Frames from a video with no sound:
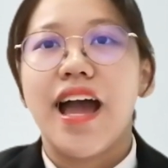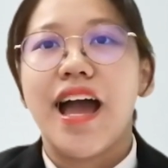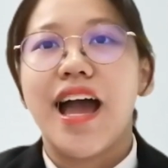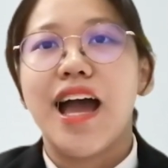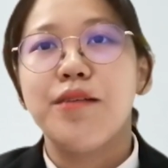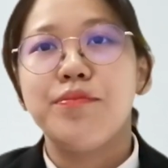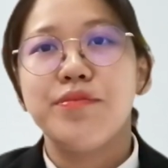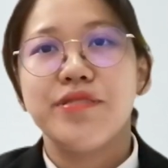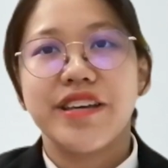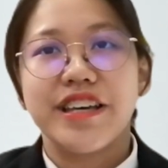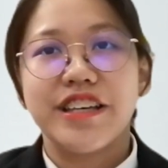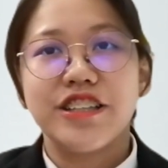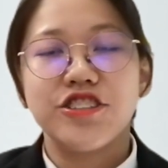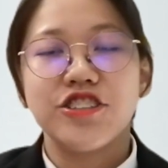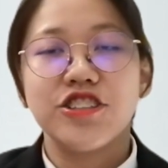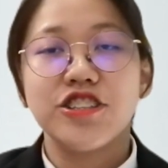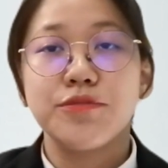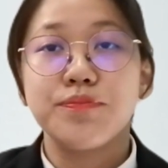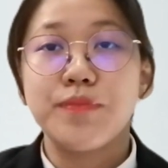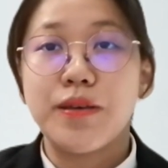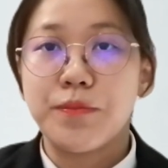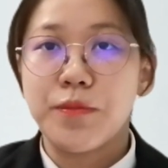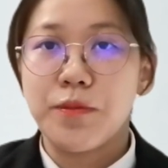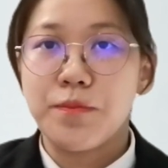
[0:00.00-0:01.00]

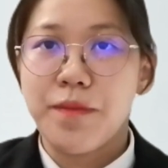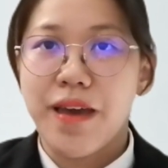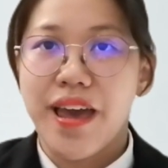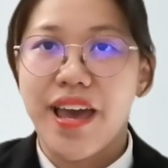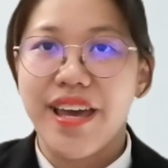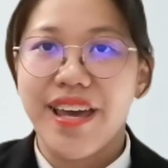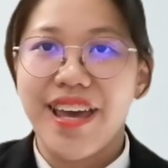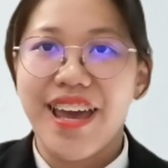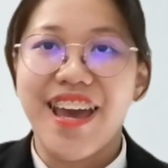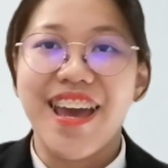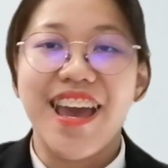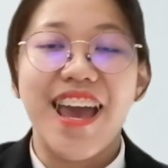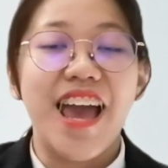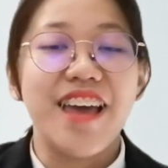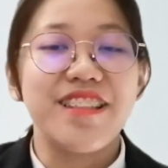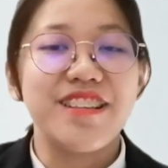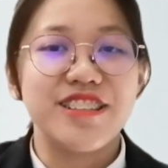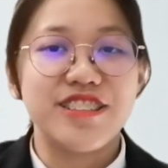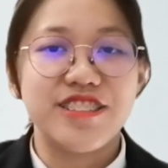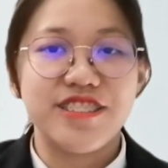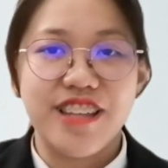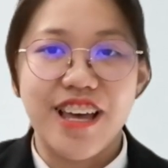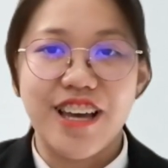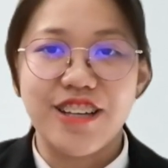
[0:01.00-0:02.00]
Applications may be made at
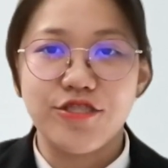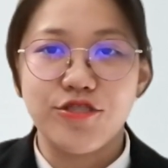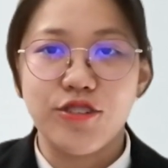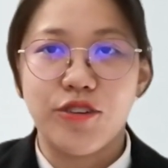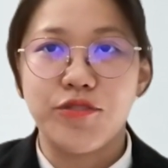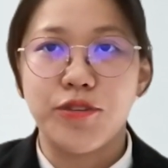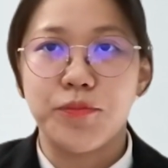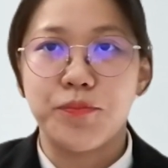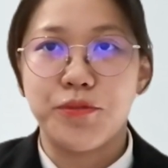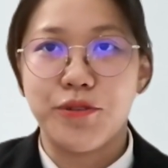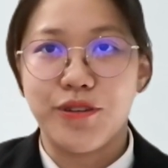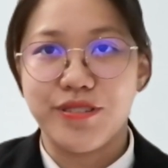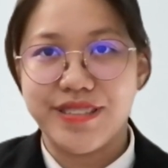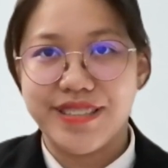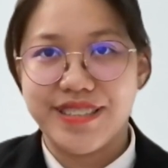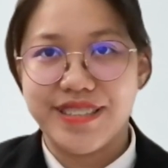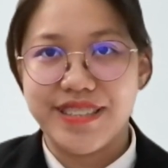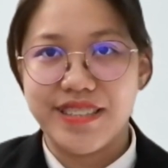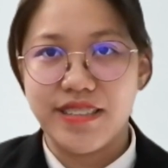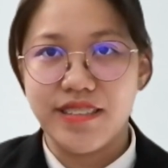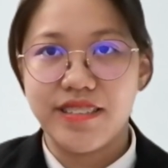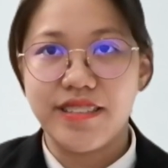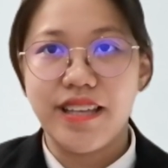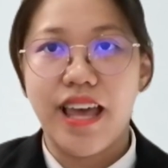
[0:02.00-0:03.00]
any stage of the
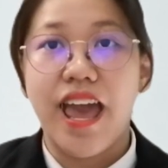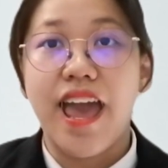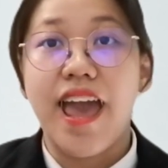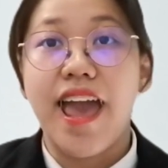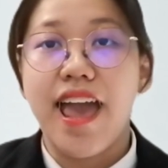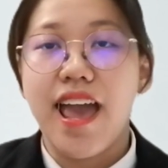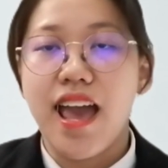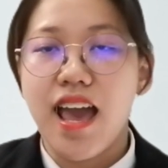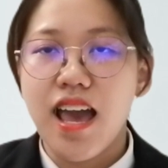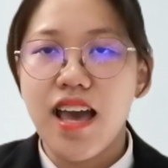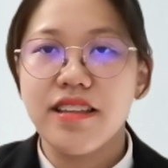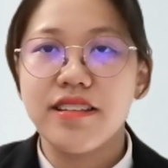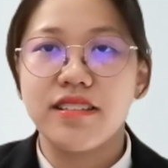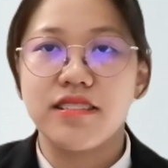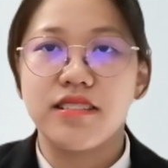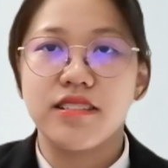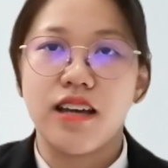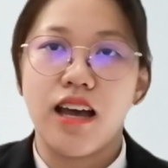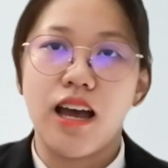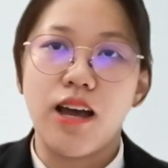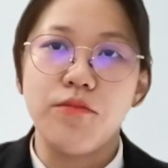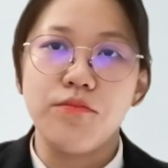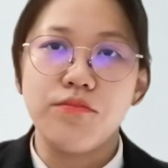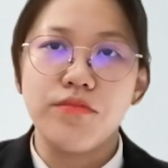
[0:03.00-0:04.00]
proceedings at any
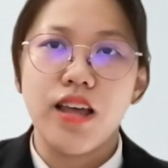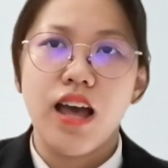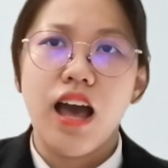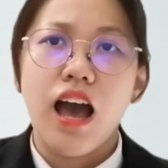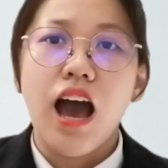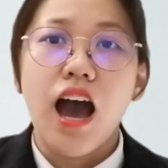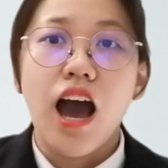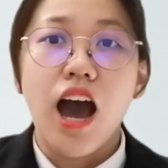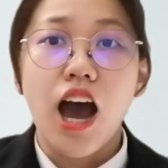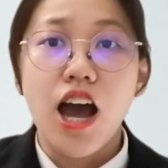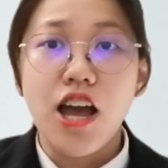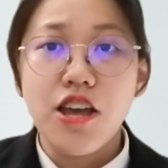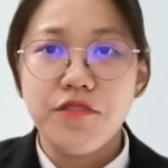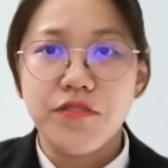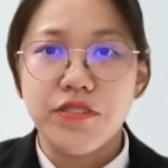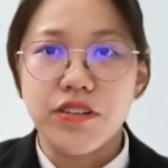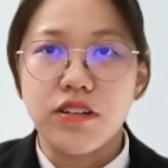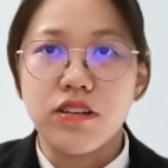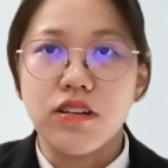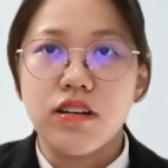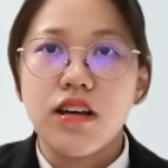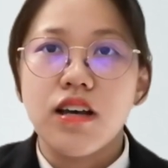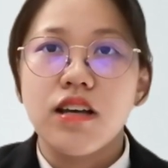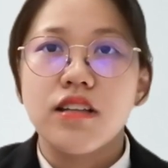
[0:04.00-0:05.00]
time.
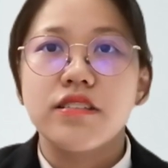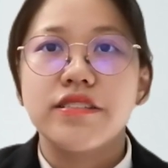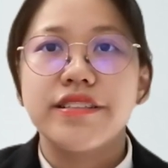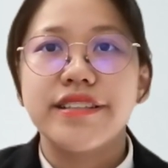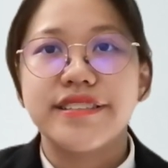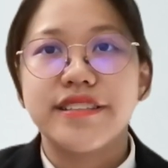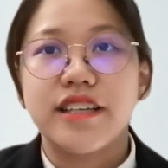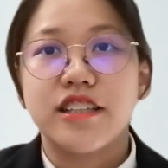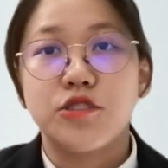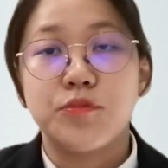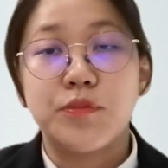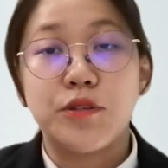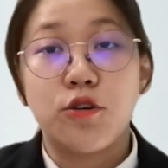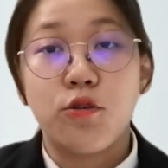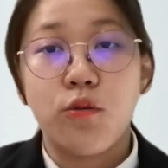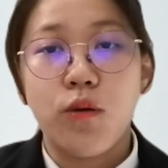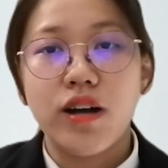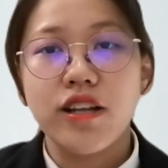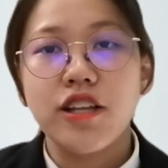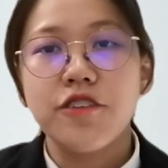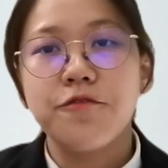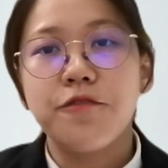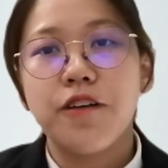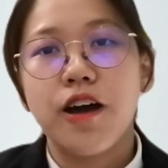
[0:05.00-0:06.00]
However, this has been
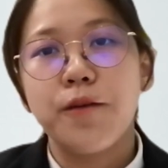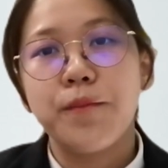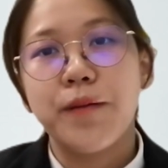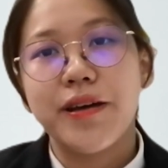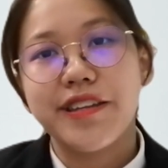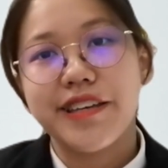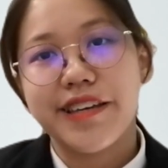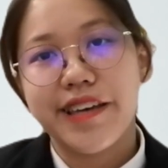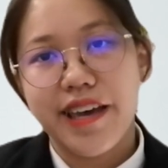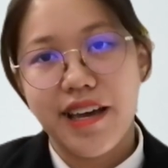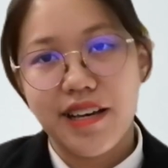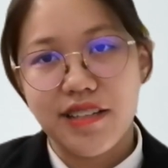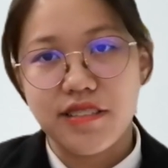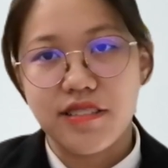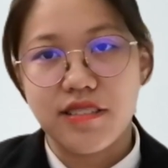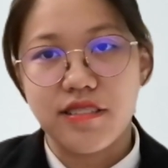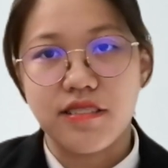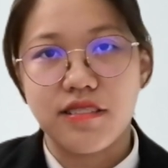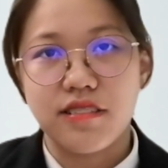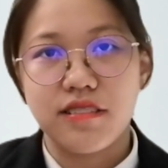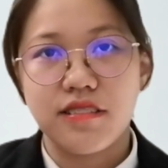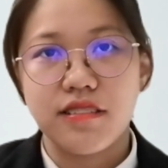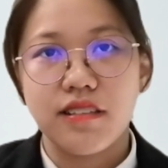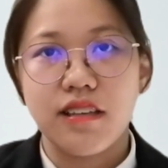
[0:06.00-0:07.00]
qualified by the
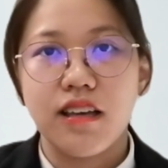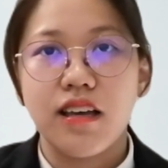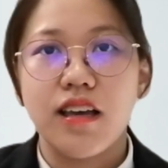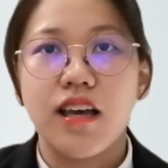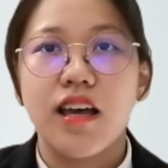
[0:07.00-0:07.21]
cases.